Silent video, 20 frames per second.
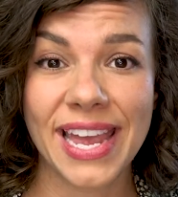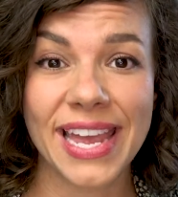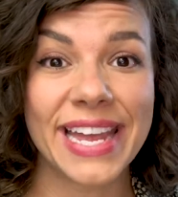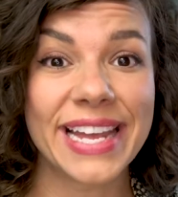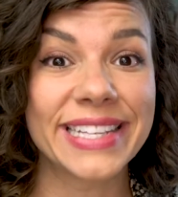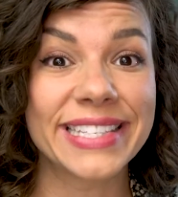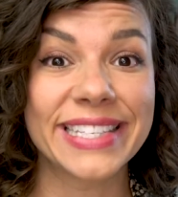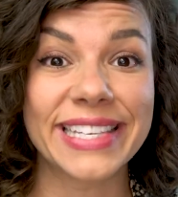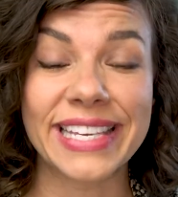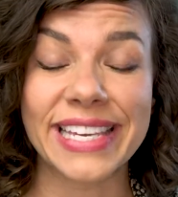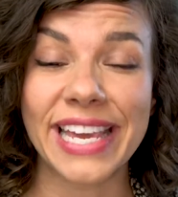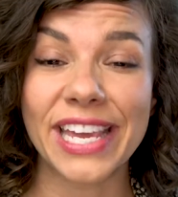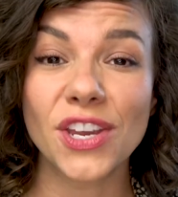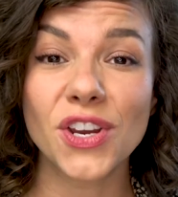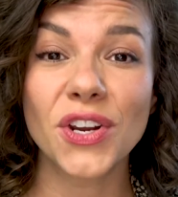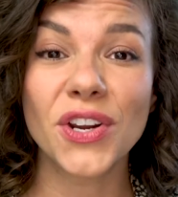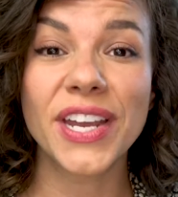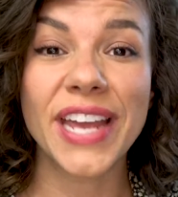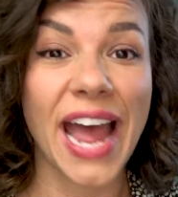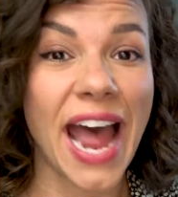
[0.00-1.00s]
It's get
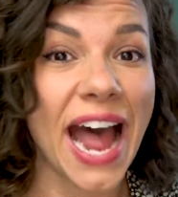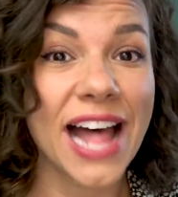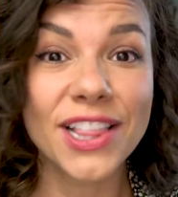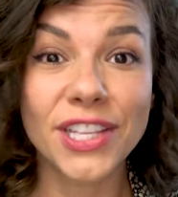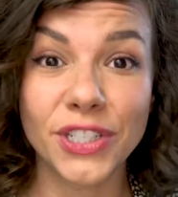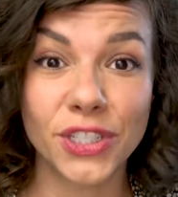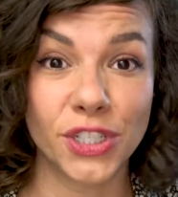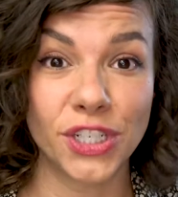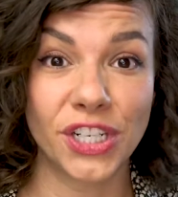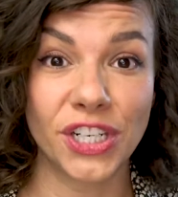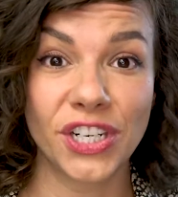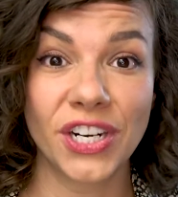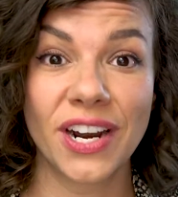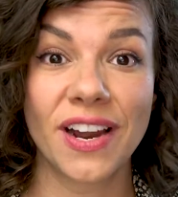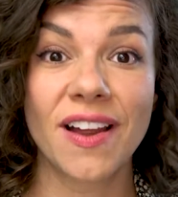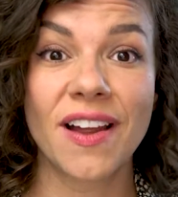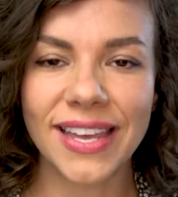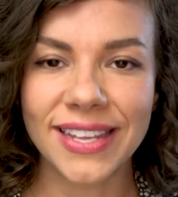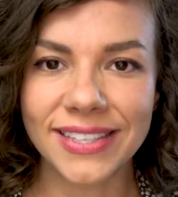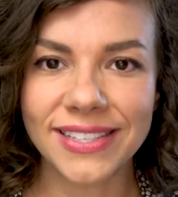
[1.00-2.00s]
your calendar
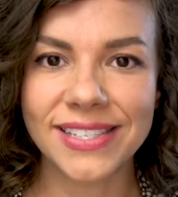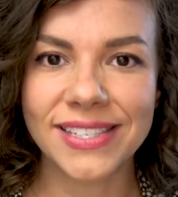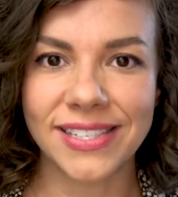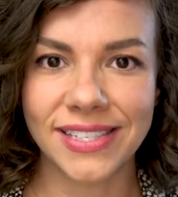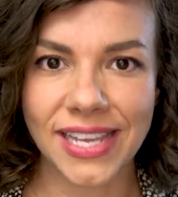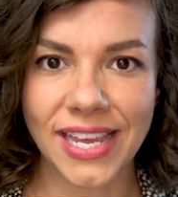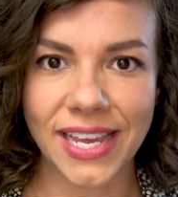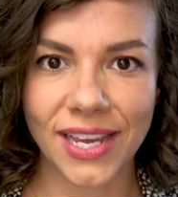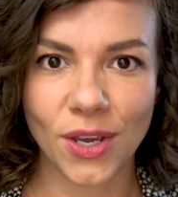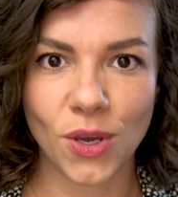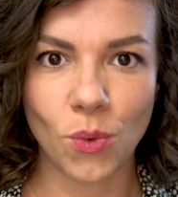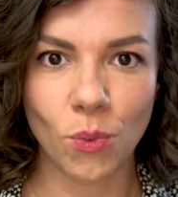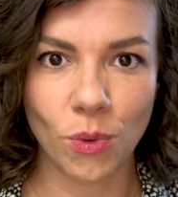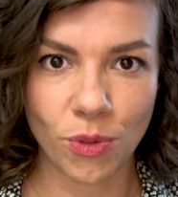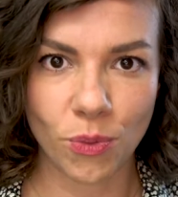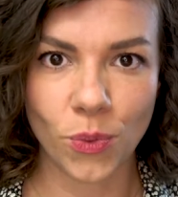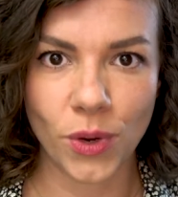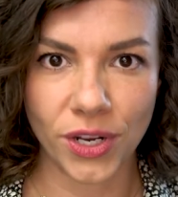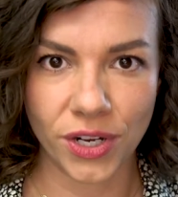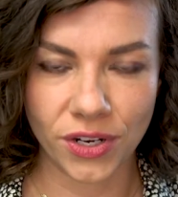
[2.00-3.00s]
in sync
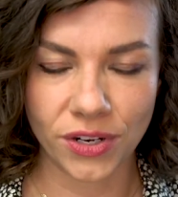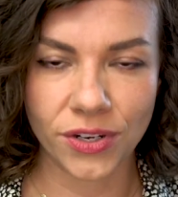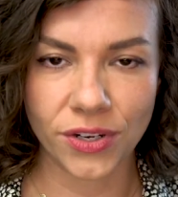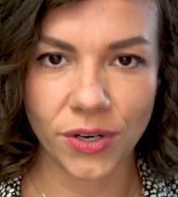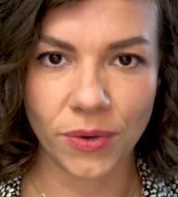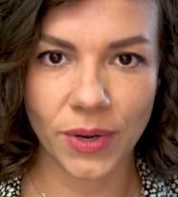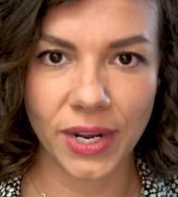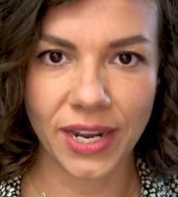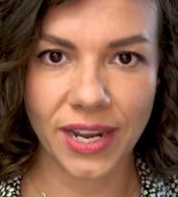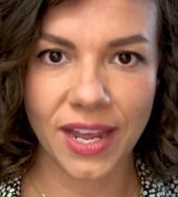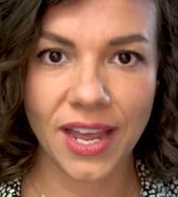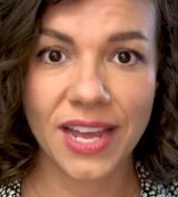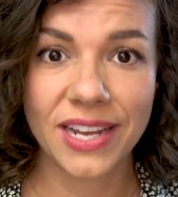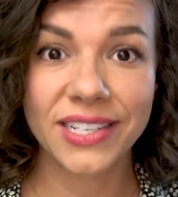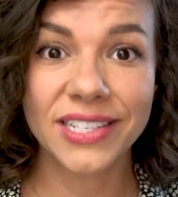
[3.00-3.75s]
with what you're doing.